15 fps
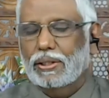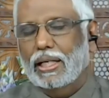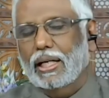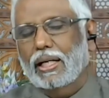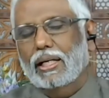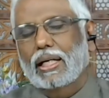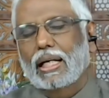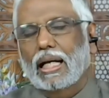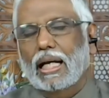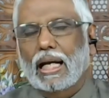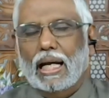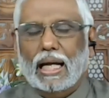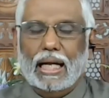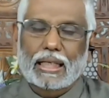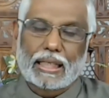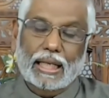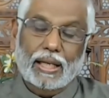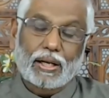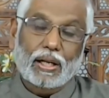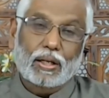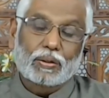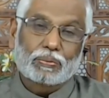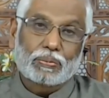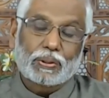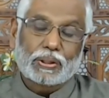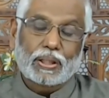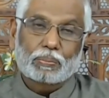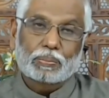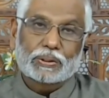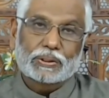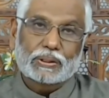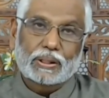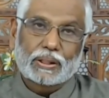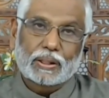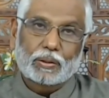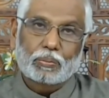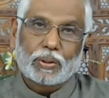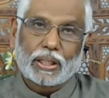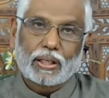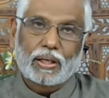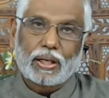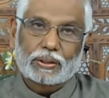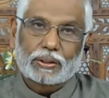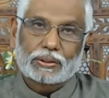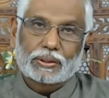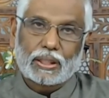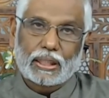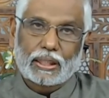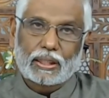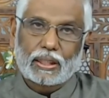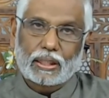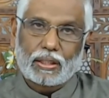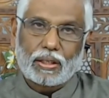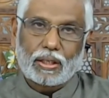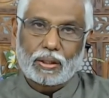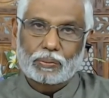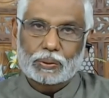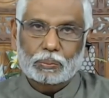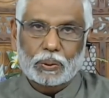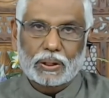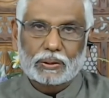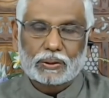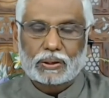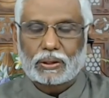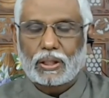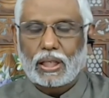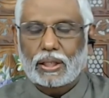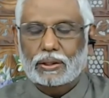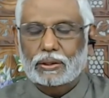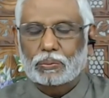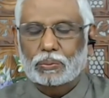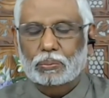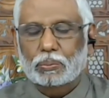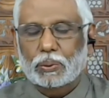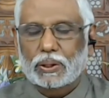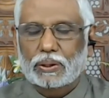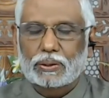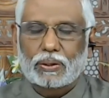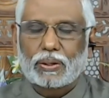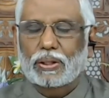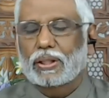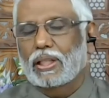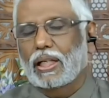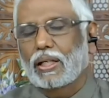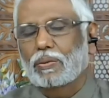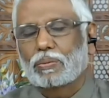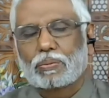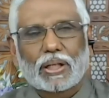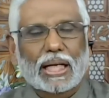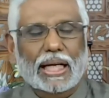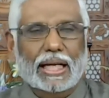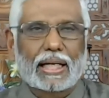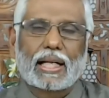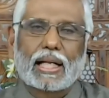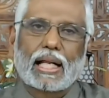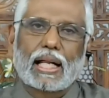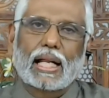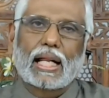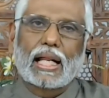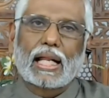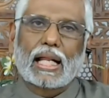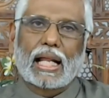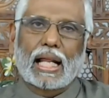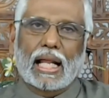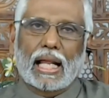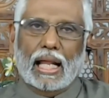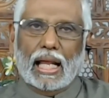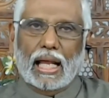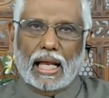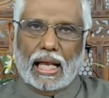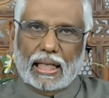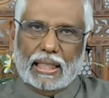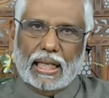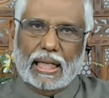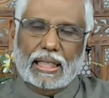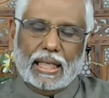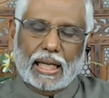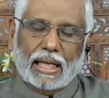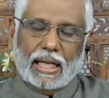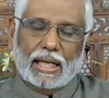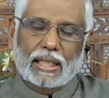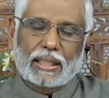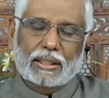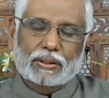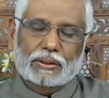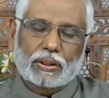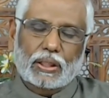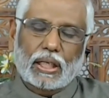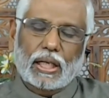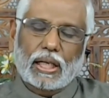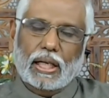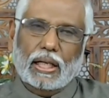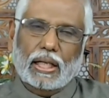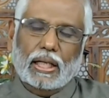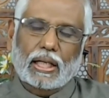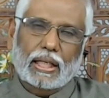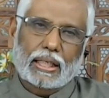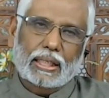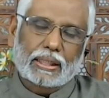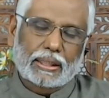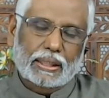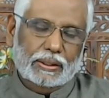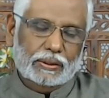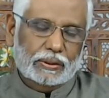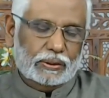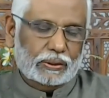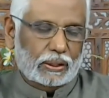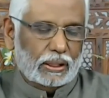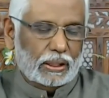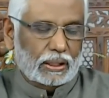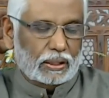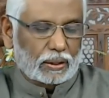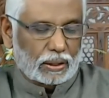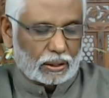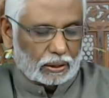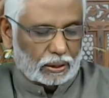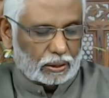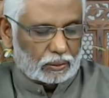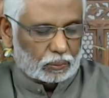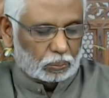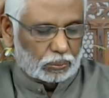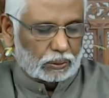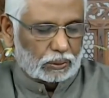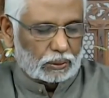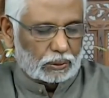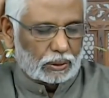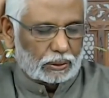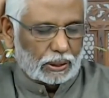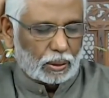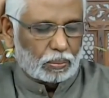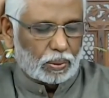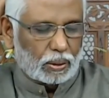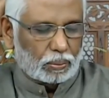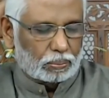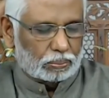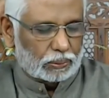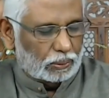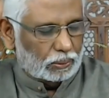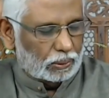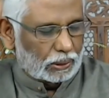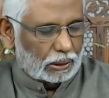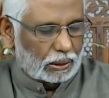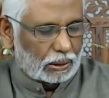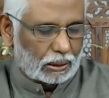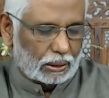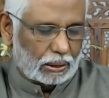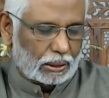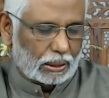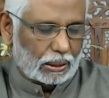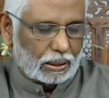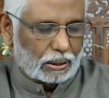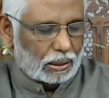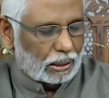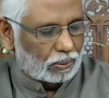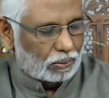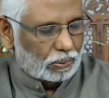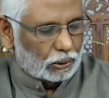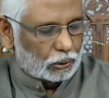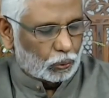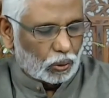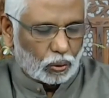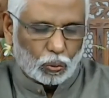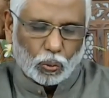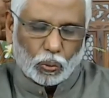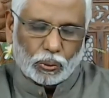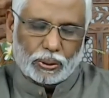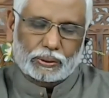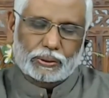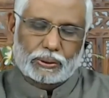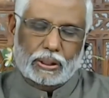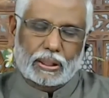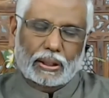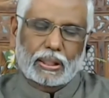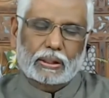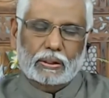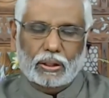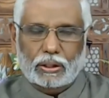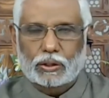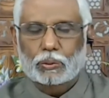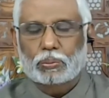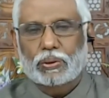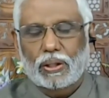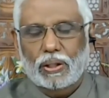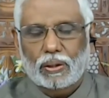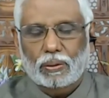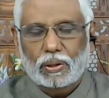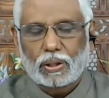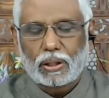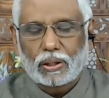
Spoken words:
there. And they are all further represented by gods like the god of speech or goddess of speech are in the left brain. And then there is this the cerebellum, the visual cortex area, the occipital